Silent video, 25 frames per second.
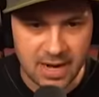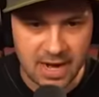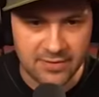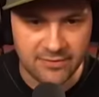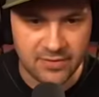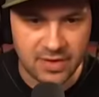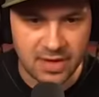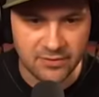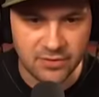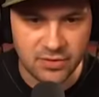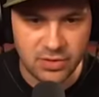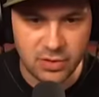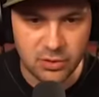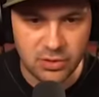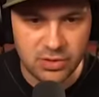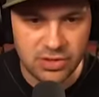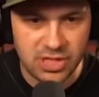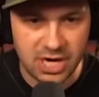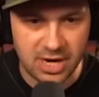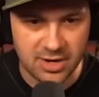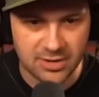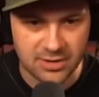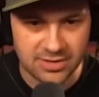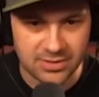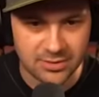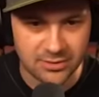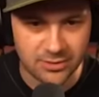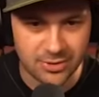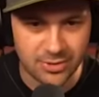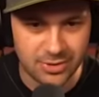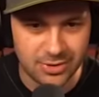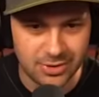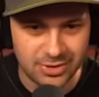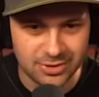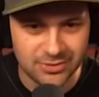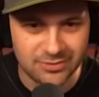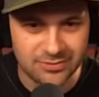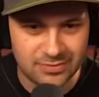I have to have two chairs in
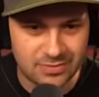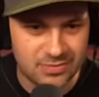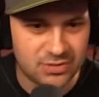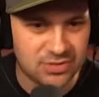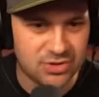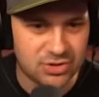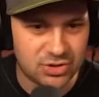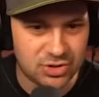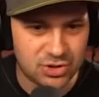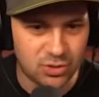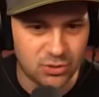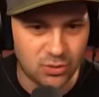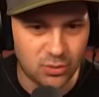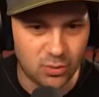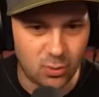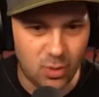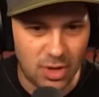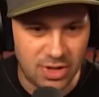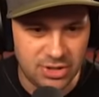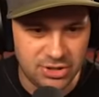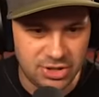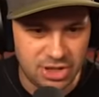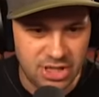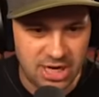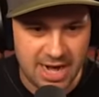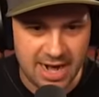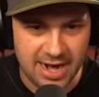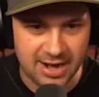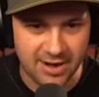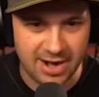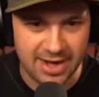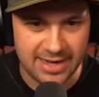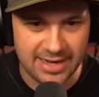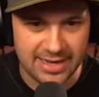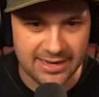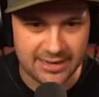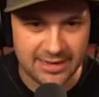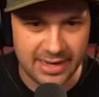order to shoot one
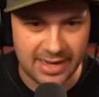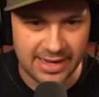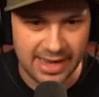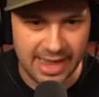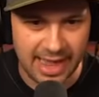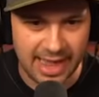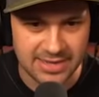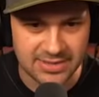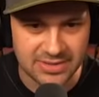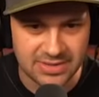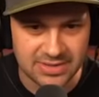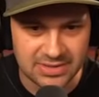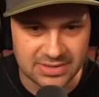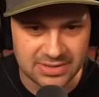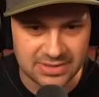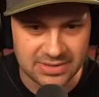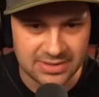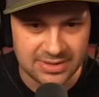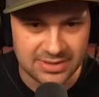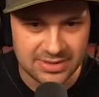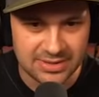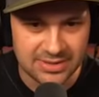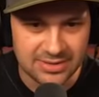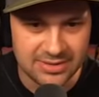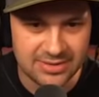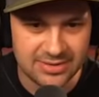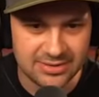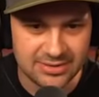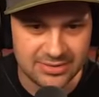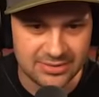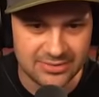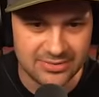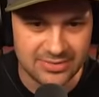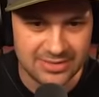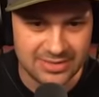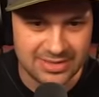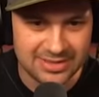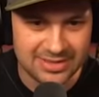chair, I guess. Oh
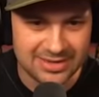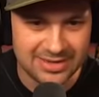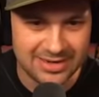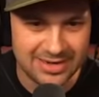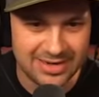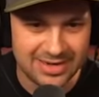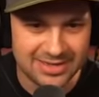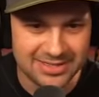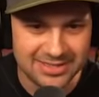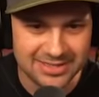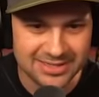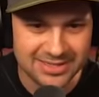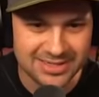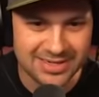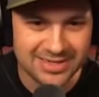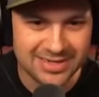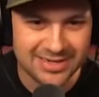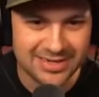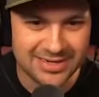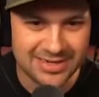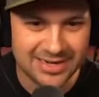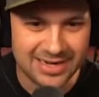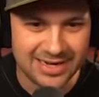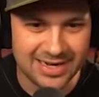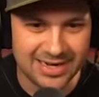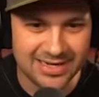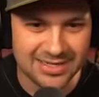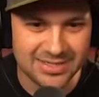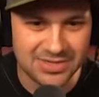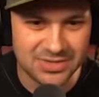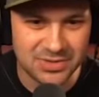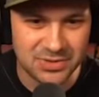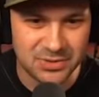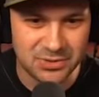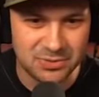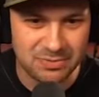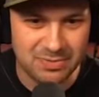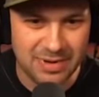gosh. I gotta
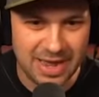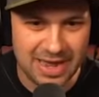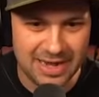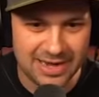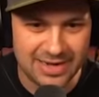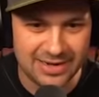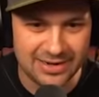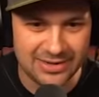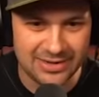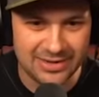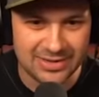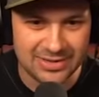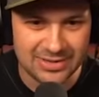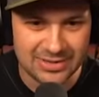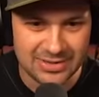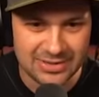scoot back here.